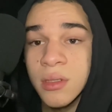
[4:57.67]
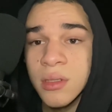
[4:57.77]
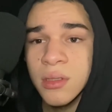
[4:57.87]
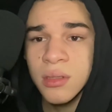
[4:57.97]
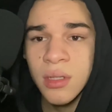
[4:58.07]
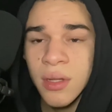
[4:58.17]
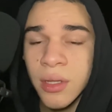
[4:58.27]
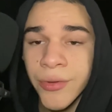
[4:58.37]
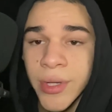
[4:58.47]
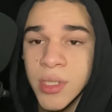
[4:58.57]
Nothing
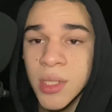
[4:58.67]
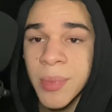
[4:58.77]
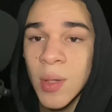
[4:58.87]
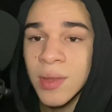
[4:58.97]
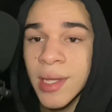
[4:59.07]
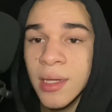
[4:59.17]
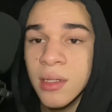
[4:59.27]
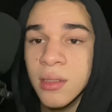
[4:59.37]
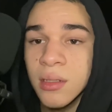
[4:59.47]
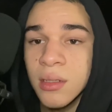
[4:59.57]
crazy about that.
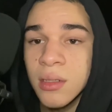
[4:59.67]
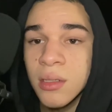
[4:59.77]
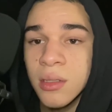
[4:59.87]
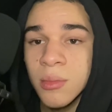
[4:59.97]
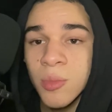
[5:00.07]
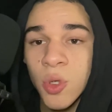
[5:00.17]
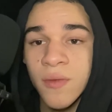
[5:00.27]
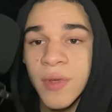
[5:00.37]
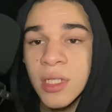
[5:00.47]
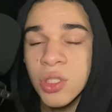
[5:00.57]

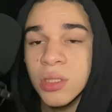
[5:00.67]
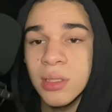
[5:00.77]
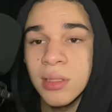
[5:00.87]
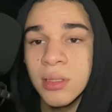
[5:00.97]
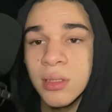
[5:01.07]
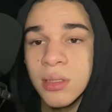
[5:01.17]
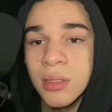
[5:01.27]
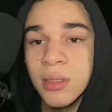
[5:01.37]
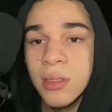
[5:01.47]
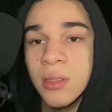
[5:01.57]
Motivation.
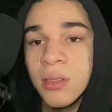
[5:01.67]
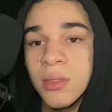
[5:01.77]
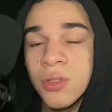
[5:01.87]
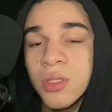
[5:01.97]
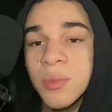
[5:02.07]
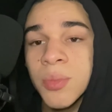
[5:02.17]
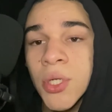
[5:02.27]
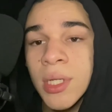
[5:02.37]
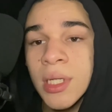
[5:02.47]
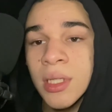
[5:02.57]
You're just
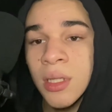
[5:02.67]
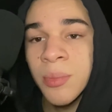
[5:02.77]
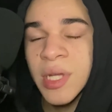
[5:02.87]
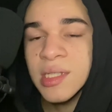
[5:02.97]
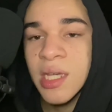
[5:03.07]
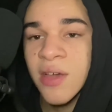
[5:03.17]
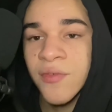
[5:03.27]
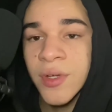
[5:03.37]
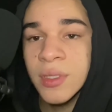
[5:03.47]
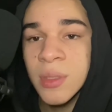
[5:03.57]
putting in the best
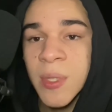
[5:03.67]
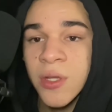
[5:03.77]
effort to make your